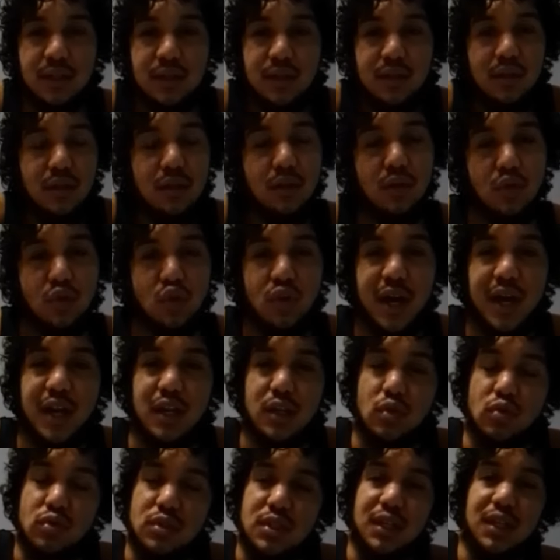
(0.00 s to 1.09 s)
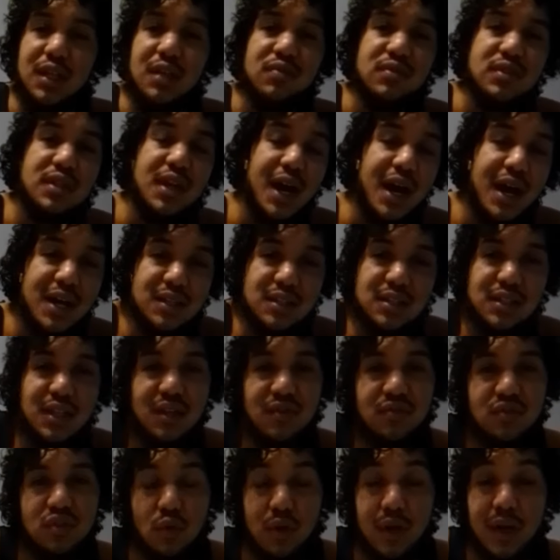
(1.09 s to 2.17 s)
You know, you got to use the gifts God gives
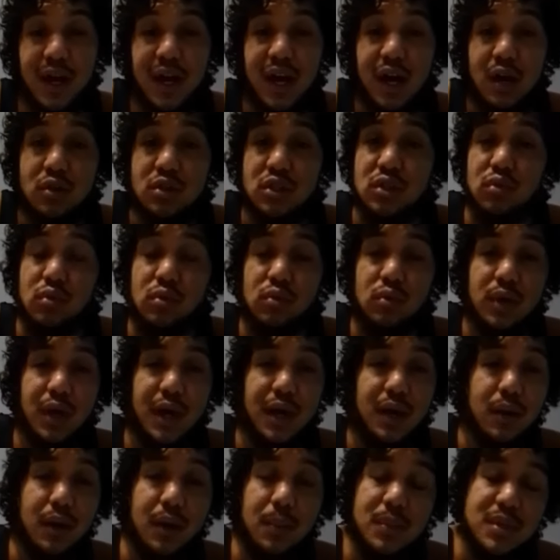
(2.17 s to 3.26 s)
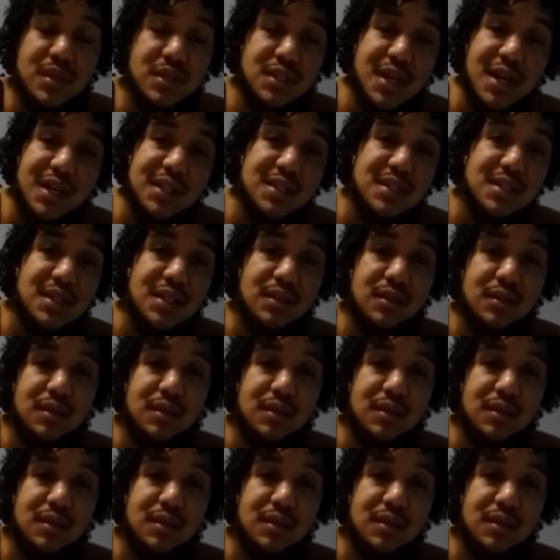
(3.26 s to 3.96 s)
you. And I also uh, am talented